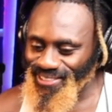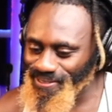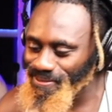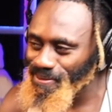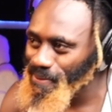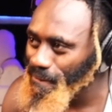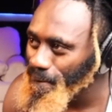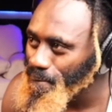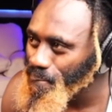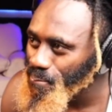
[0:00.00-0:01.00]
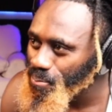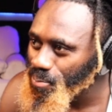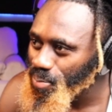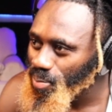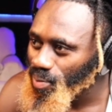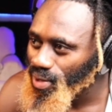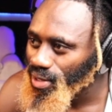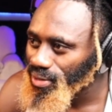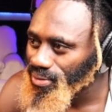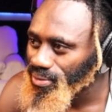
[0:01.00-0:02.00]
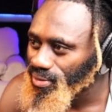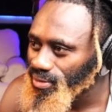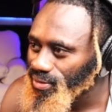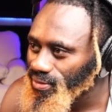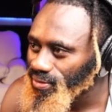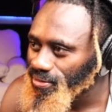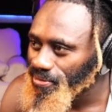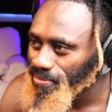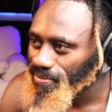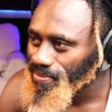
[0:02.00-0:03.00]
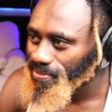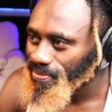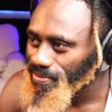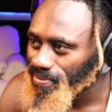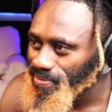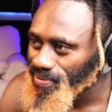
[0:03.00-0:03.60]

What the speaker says: Nothing is said.